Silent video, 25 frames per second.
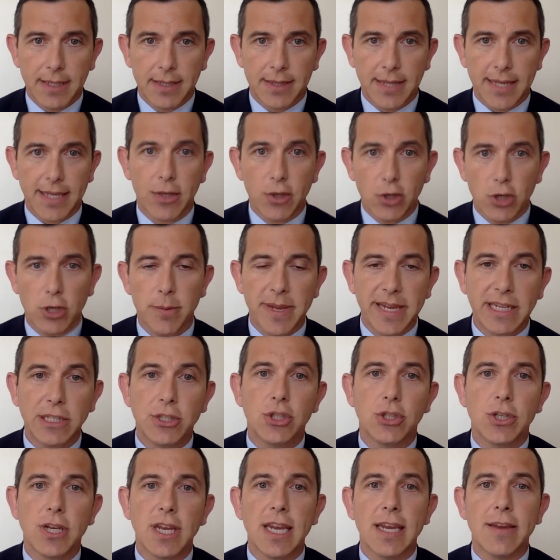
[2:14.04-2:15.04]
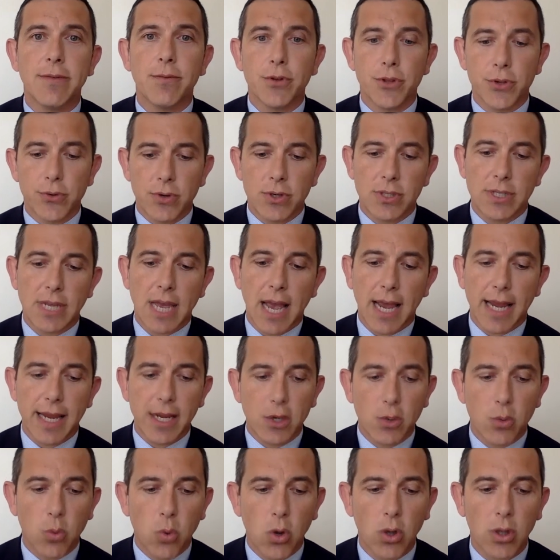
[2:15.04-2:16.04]
They can only be achieved when there is high
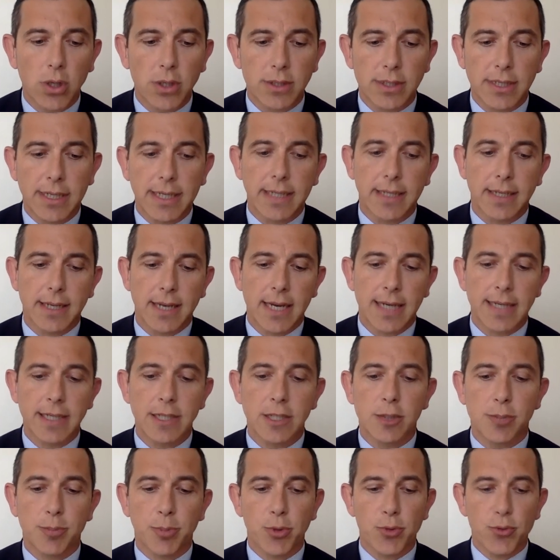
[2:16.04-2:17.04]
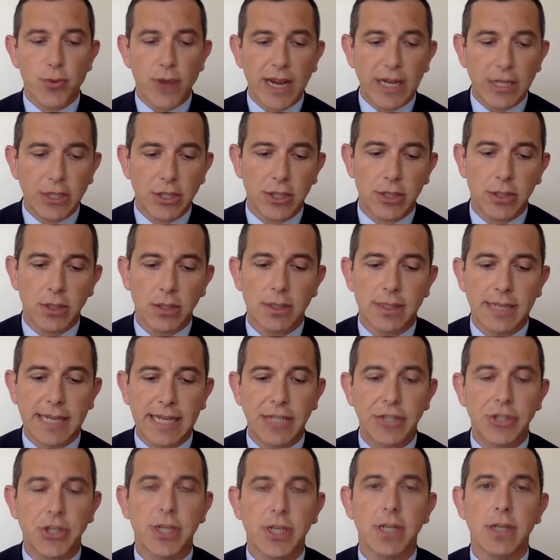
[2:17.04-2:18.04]
quality and inspirational
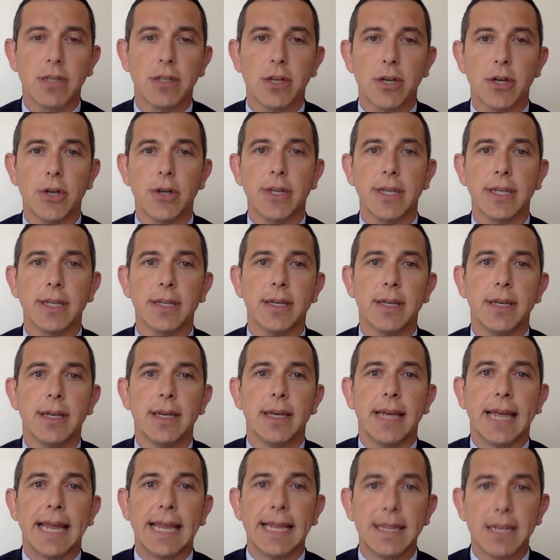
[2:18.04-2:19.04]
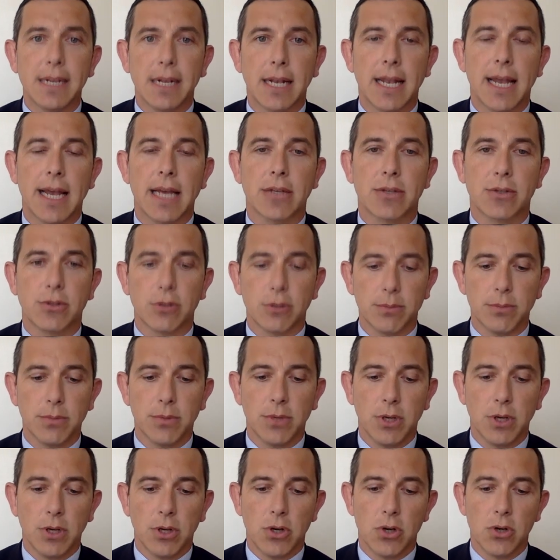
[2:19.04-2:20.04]
teaching and learning in the classroom
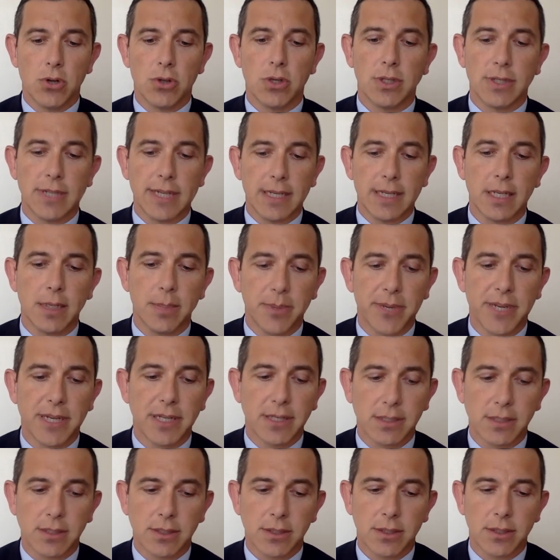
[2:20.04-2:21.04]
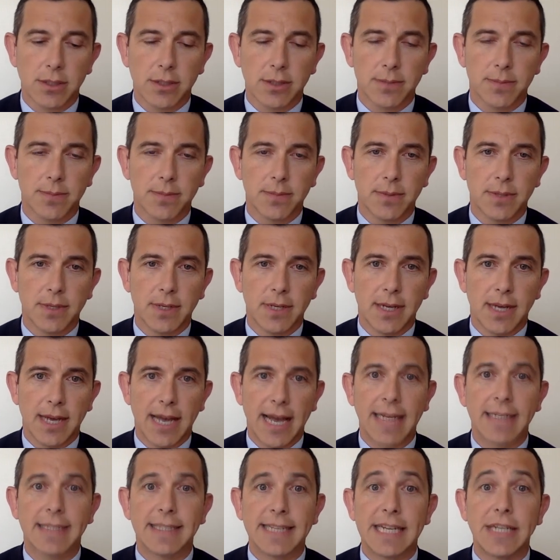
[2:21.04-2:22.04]
on a daily basis.
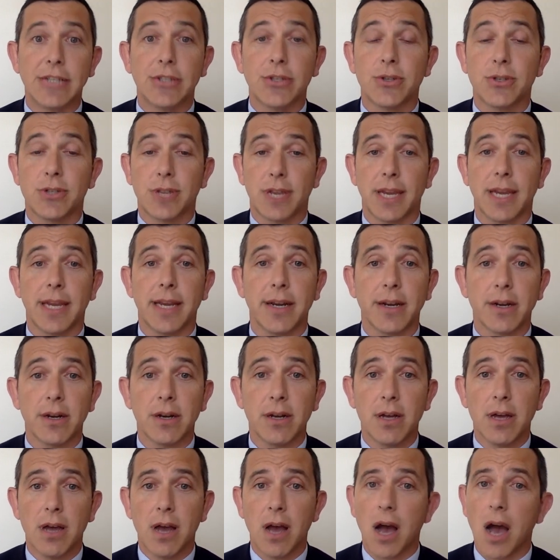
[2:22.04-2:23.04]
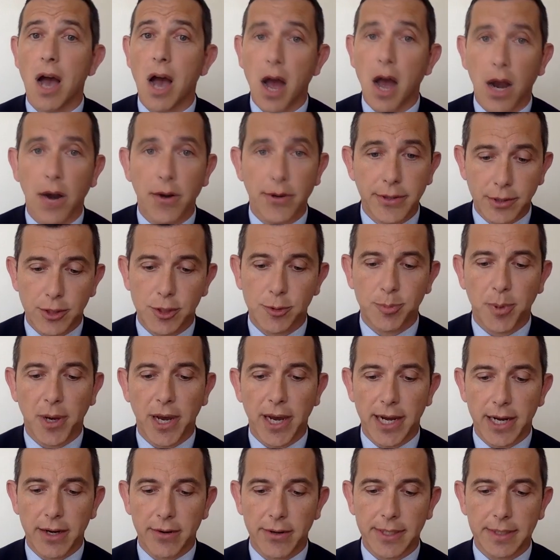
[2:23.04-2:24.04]
And teachers here are
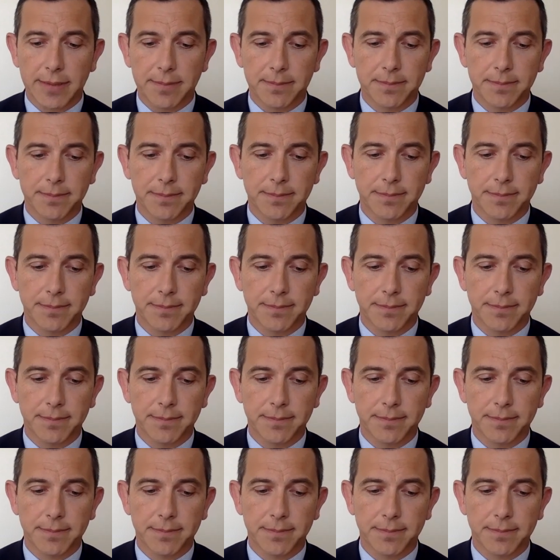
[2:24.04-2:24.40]
inspiring.